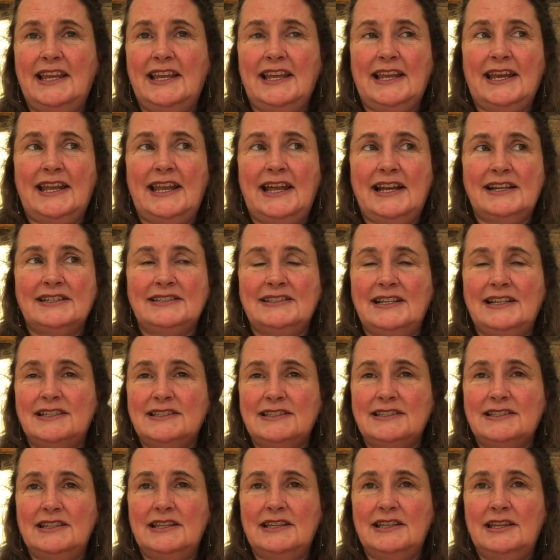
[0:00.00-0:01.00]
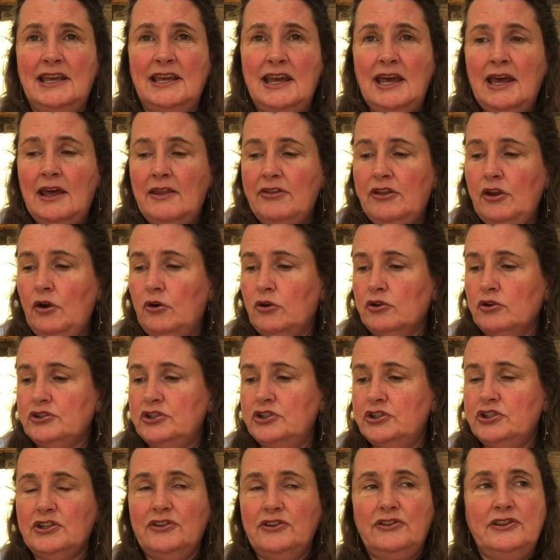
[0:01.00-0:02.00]
It can access the
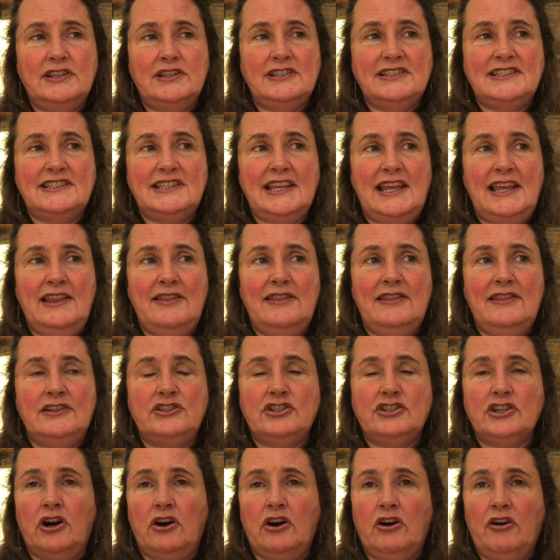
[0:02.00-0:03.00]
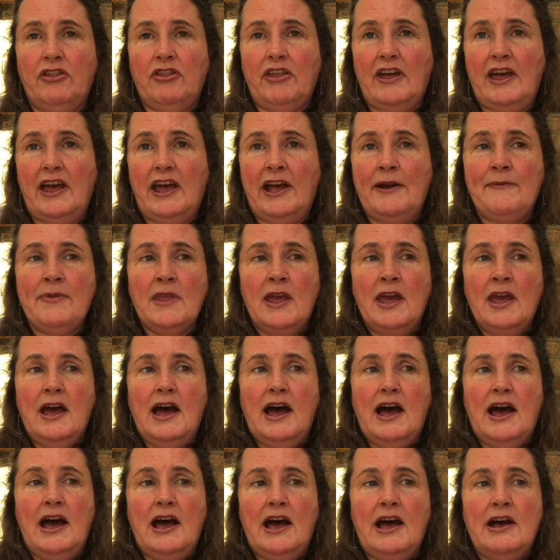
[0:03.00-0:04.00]
oxygen that's in the jar there,
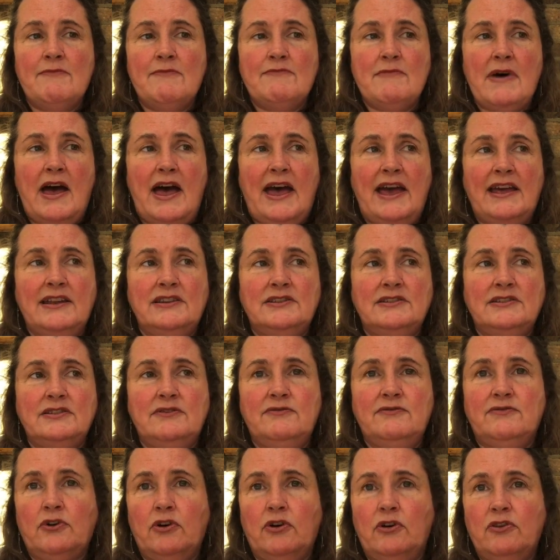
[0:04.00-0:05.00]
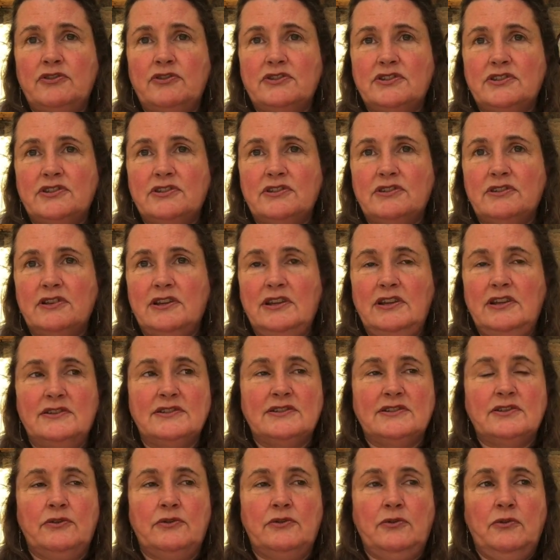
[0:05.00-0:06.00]
and you've got,
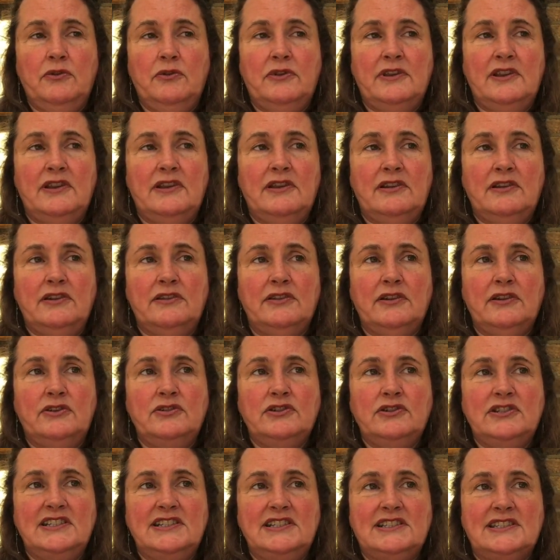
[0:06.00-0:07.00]
it's got all the goodies